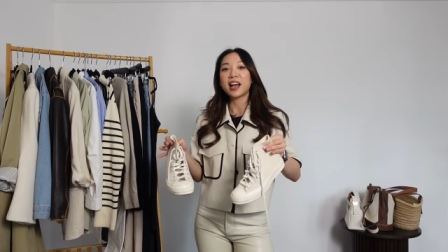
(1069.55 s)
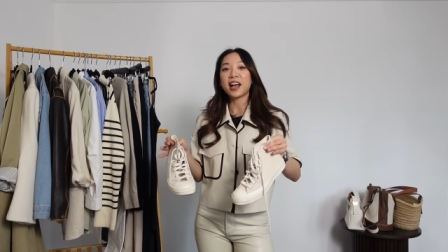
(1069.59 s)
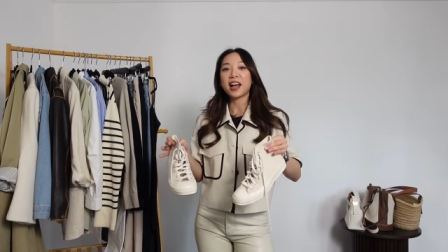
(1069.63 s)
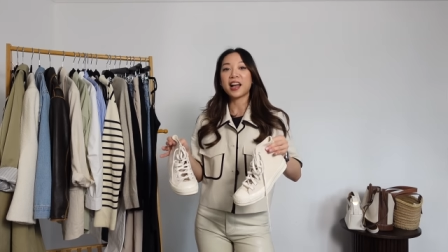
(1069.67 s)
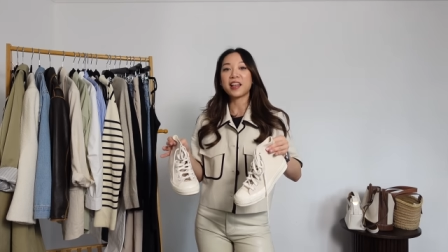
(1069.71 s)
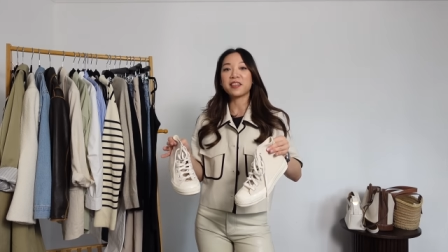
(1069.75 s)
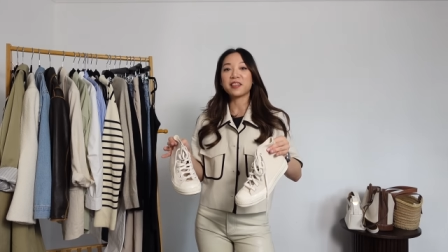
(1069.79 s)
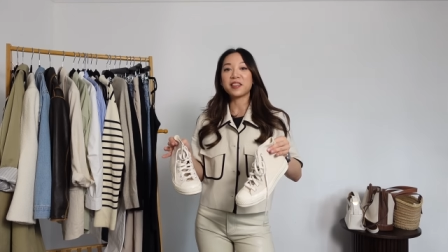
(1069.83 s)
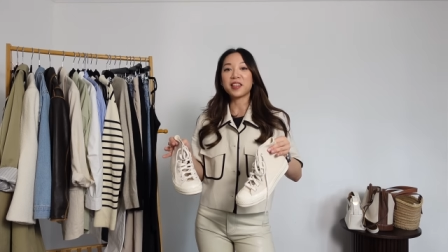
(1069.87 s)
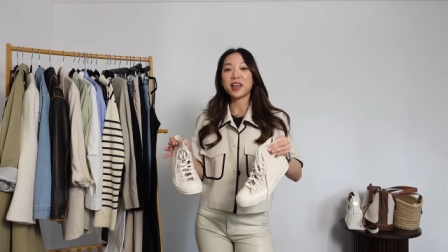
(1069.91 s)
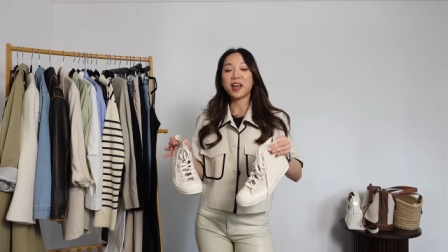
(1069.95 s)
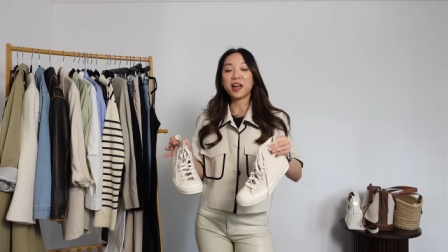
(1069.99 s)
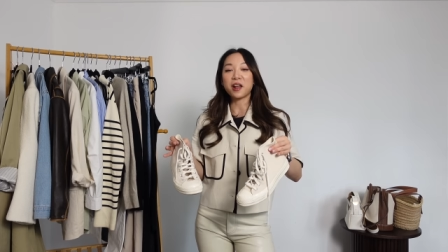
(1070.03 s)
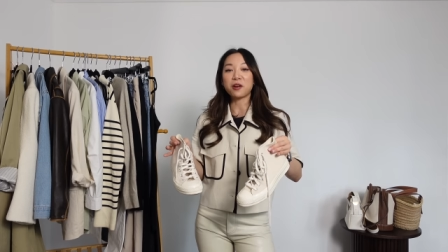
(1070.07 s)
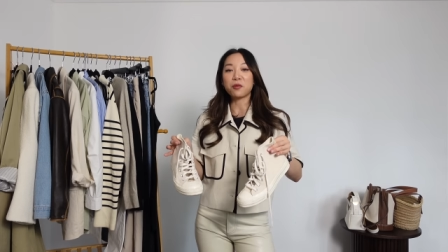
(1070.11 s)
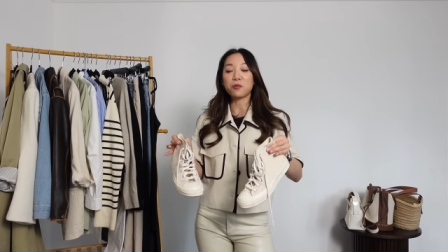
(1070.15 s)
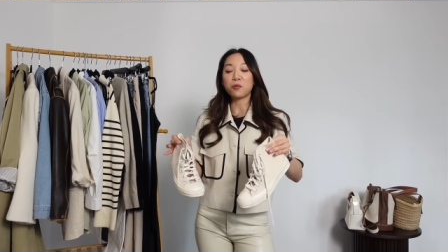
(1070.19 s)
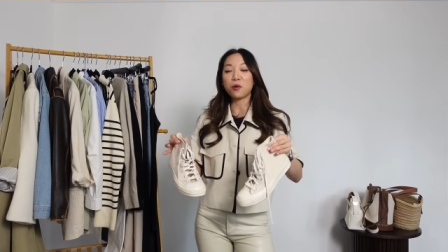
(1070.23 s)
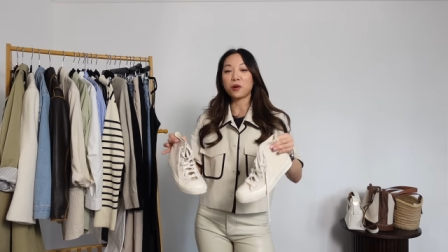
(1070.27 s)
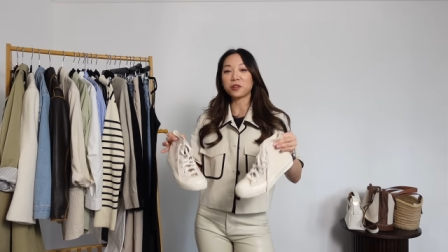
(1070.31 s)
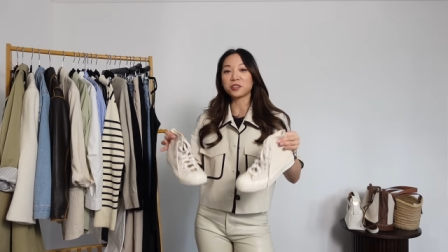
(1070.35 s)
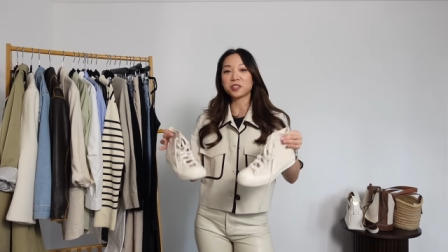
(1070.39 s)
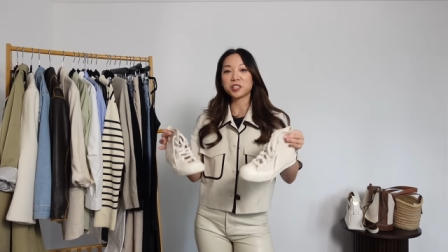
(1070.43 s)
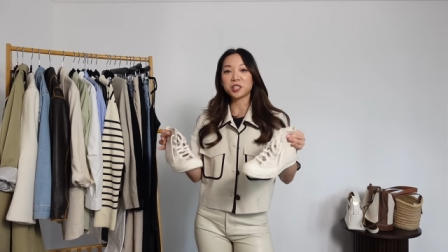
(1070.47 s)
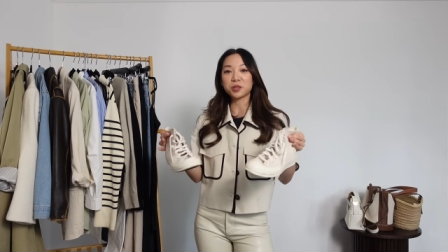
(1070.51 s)
and then
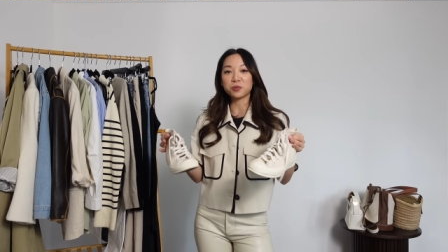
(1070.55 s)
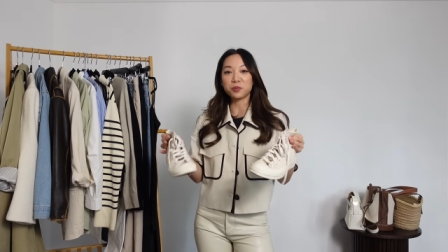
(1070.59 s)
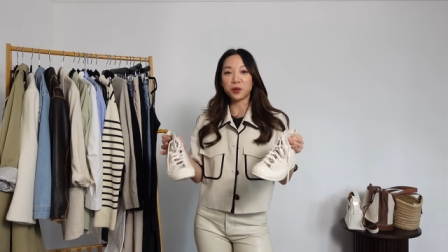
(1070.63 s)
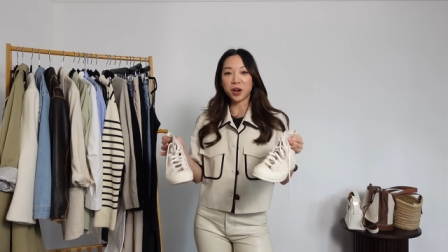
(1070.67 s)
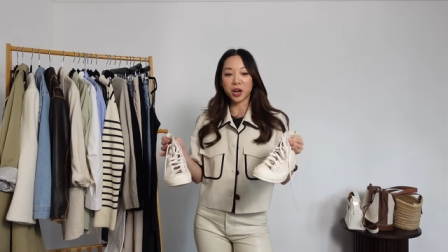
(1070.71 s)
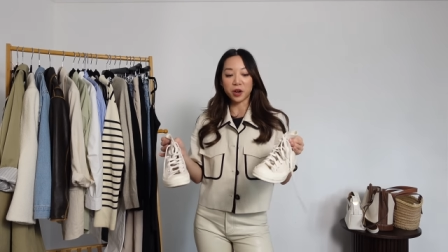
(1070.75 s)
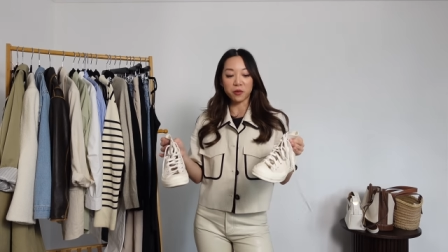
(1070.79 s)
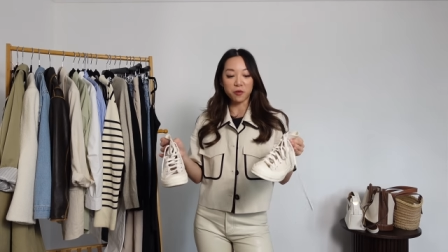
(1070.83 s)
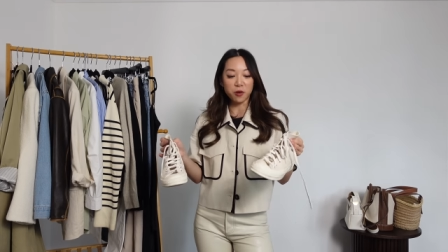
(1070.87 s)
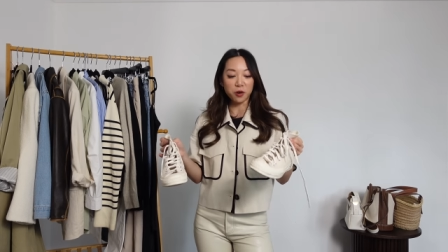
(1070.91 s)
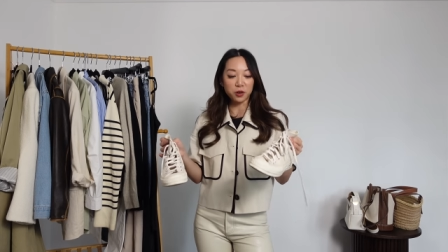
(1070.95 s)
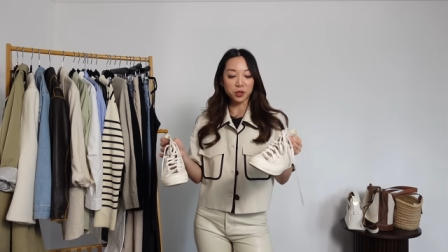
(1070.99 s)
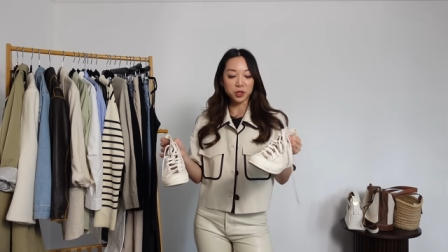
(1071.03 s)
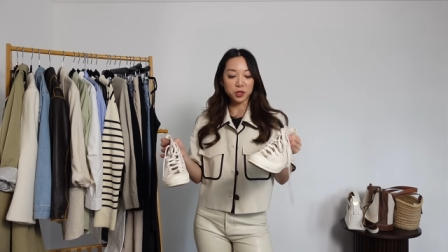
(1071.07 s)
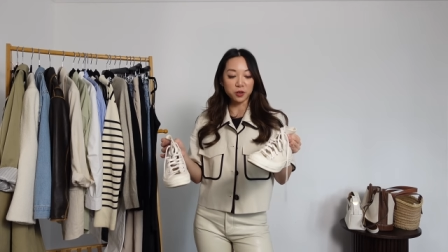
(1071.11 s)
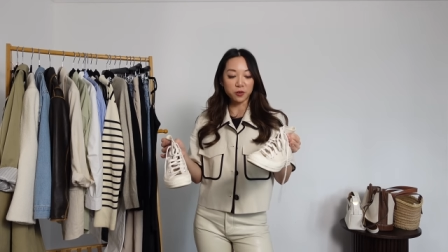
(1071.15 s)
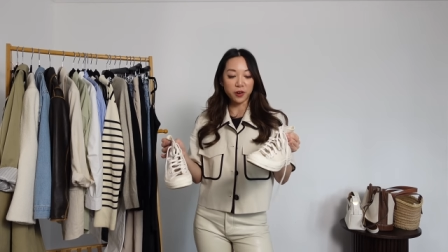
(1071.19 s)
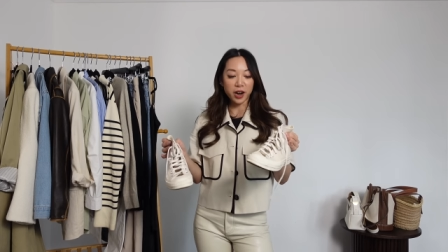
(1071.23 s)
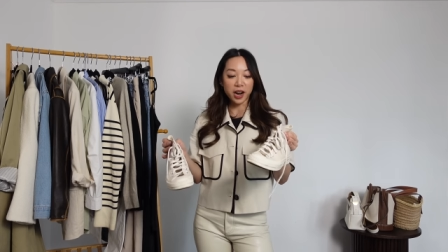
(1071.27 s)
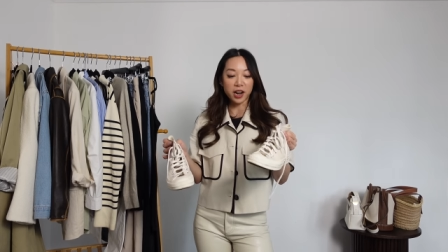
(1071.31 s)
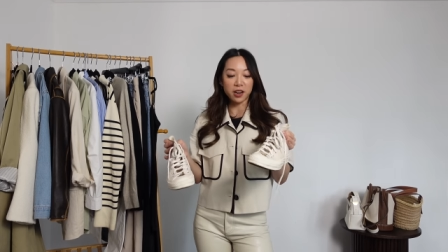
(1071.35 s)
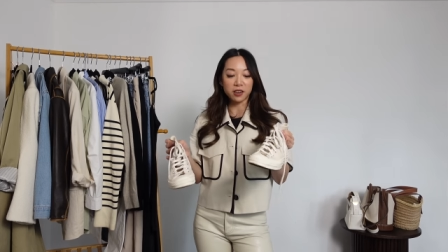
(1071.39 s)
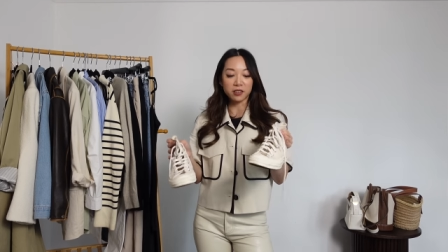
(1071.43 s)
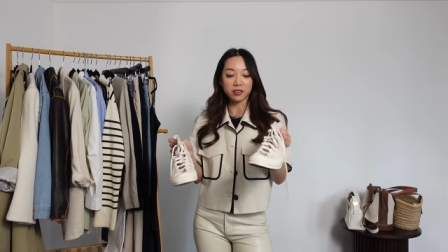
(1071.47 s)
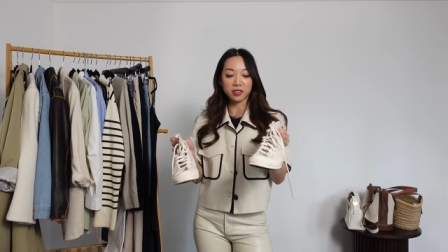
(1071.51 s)
once spring rolls
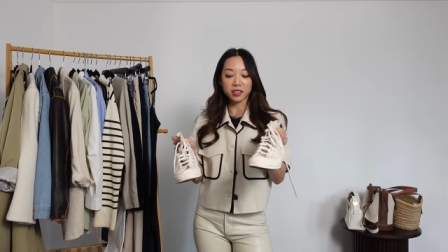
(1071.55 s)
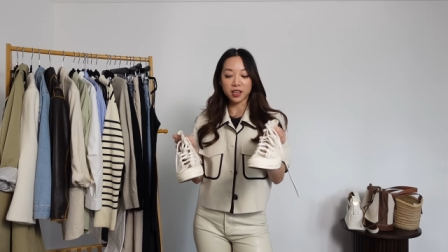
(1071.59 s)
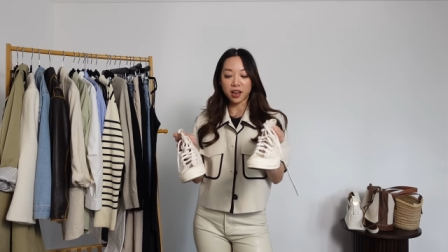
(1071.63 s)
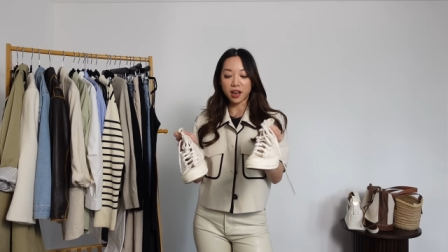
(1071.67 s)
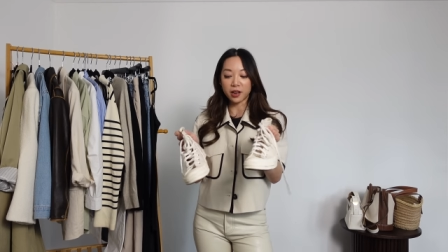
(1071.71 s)
around,